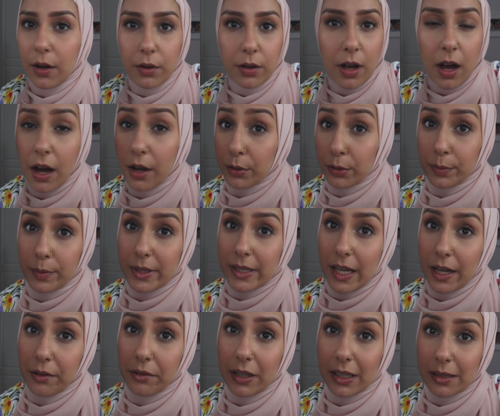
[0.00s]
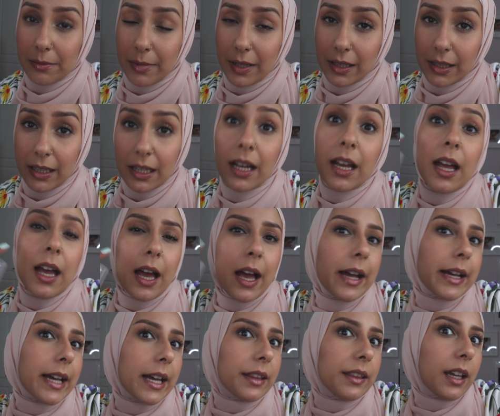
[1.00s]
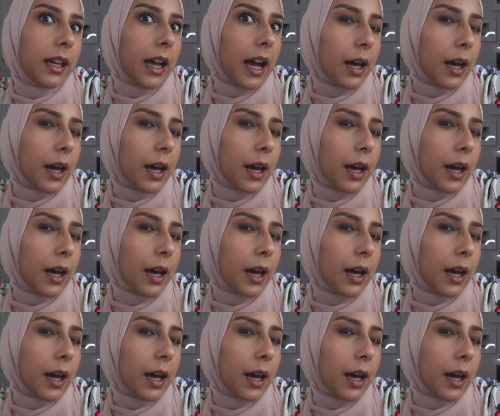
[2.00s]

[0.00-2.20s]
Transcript: 100% recommend it. Again, like,